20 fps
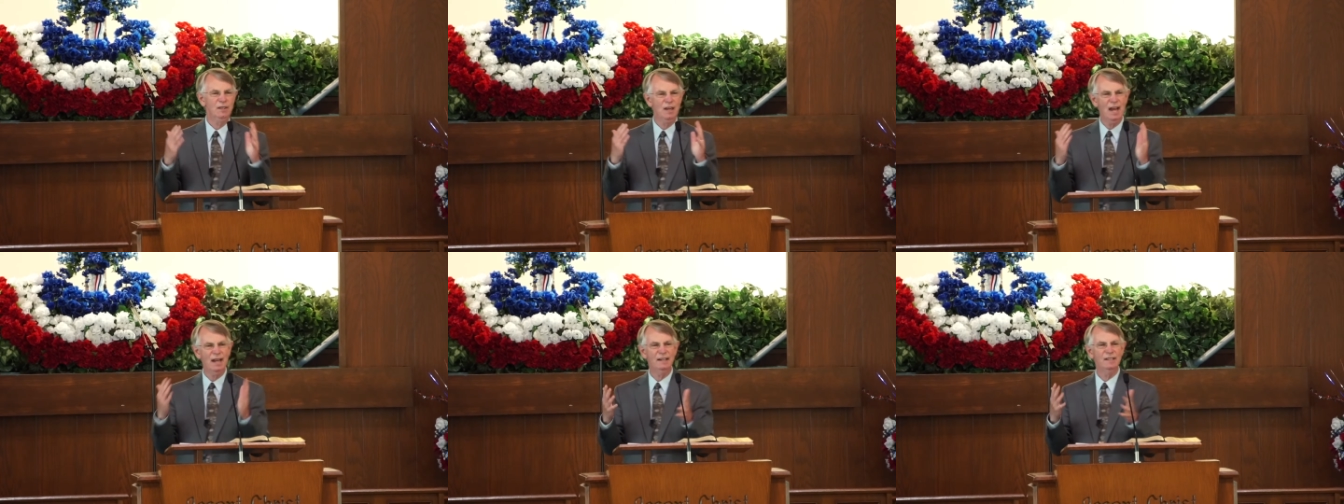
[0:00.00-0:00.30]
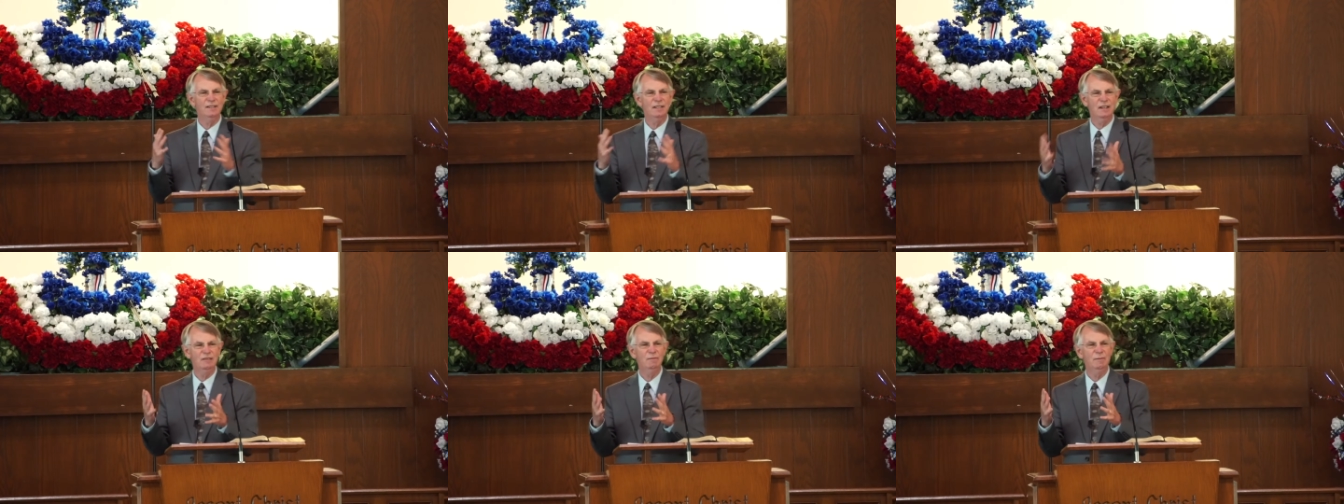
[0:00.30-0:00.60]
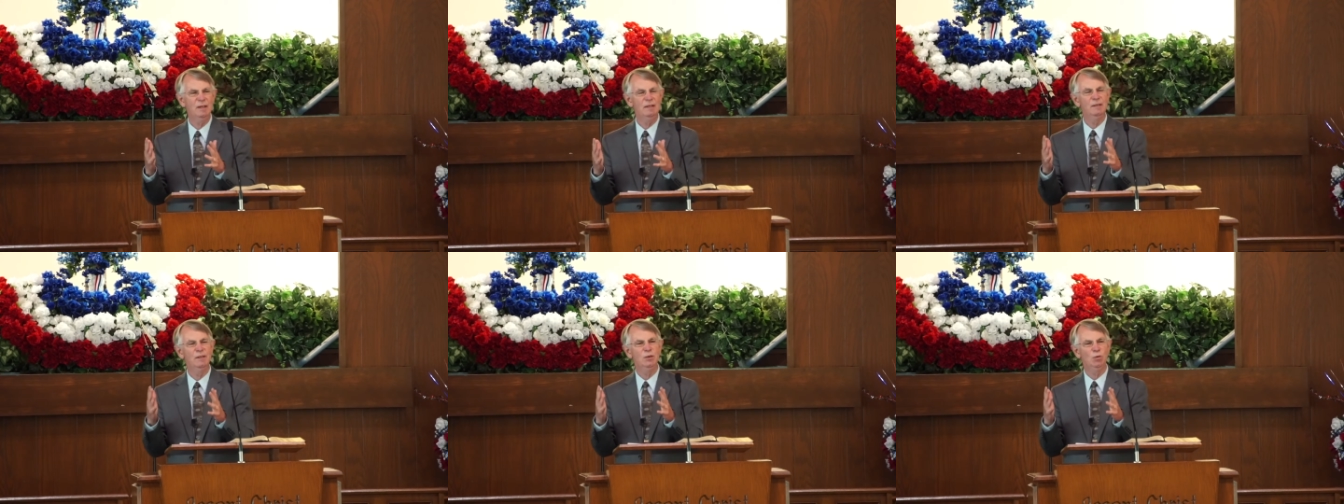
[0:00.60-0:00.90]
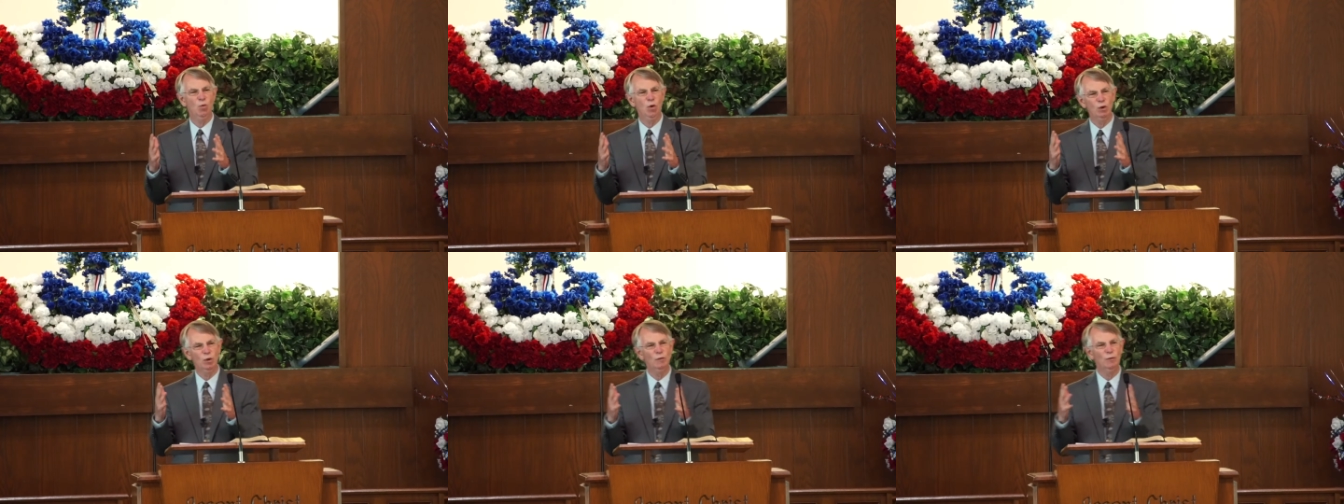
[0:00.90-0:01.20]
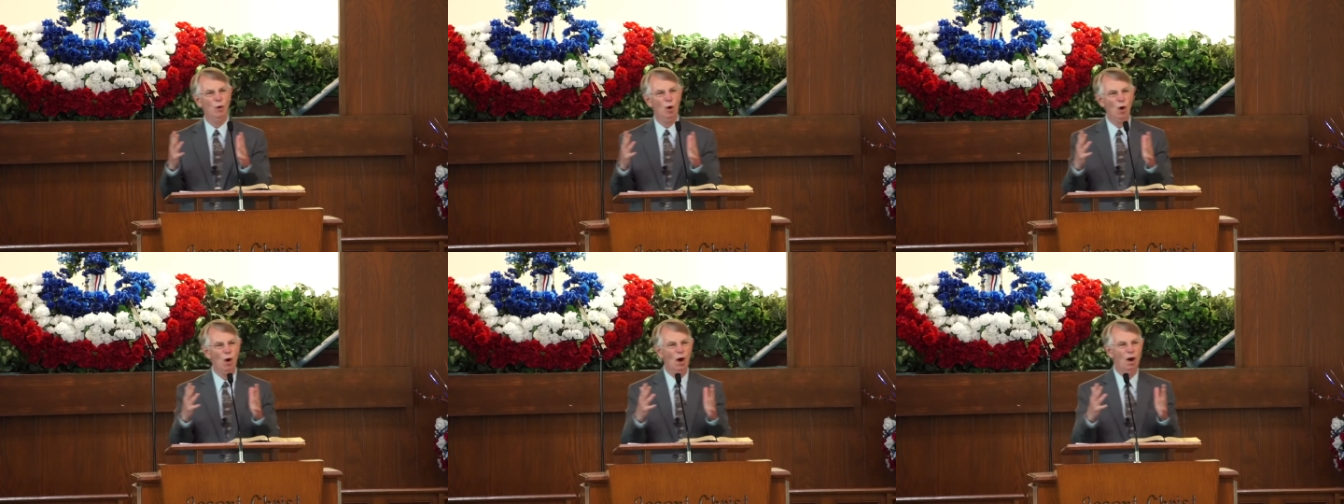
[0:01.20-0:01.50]
God has given me this
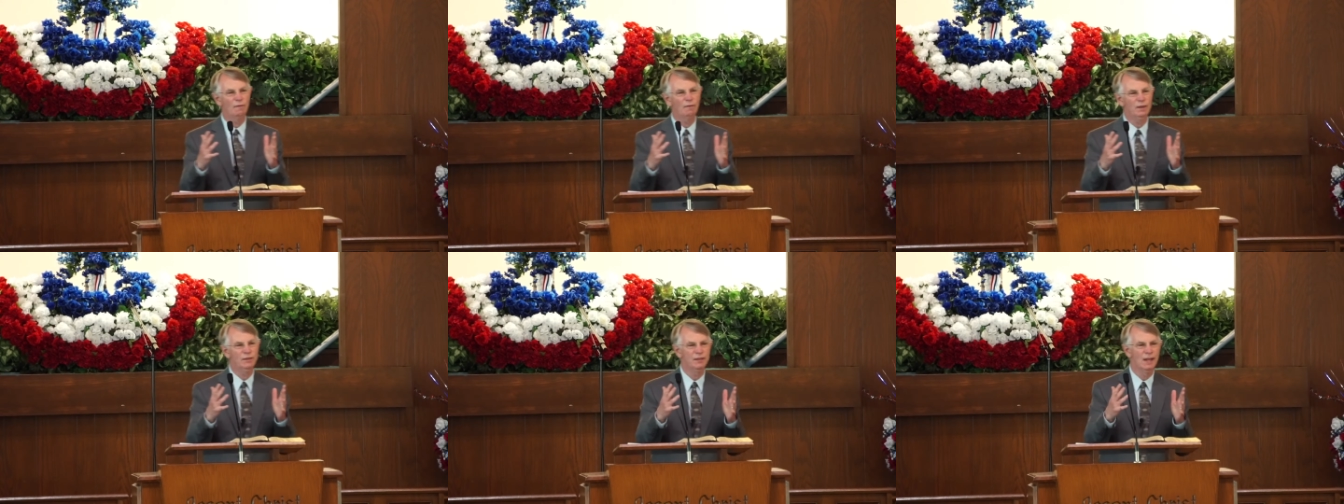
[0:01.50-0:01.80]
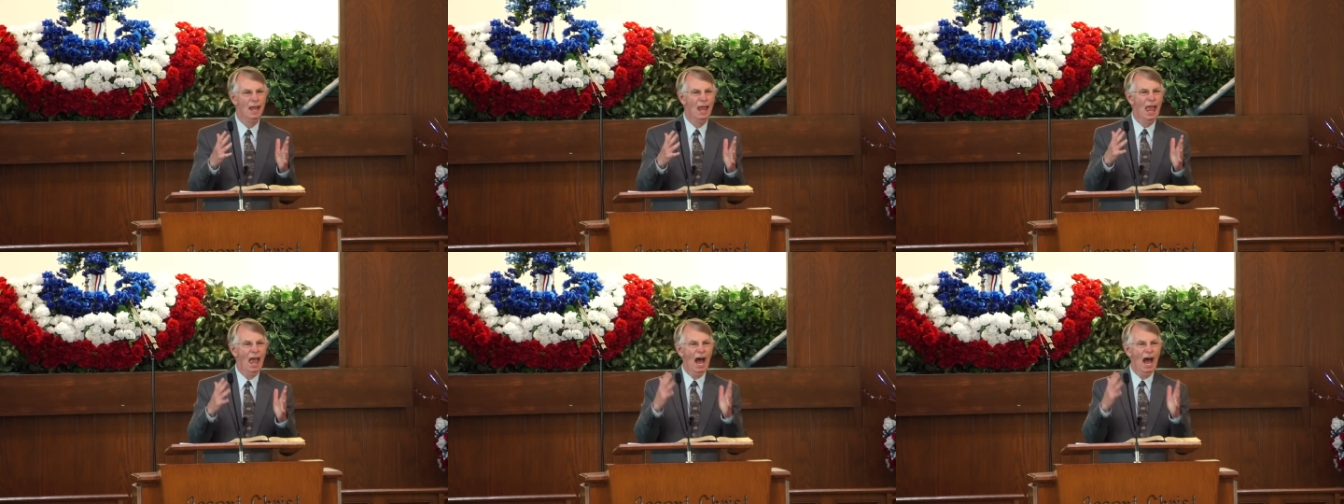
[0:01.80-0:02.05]
wonderful harvest.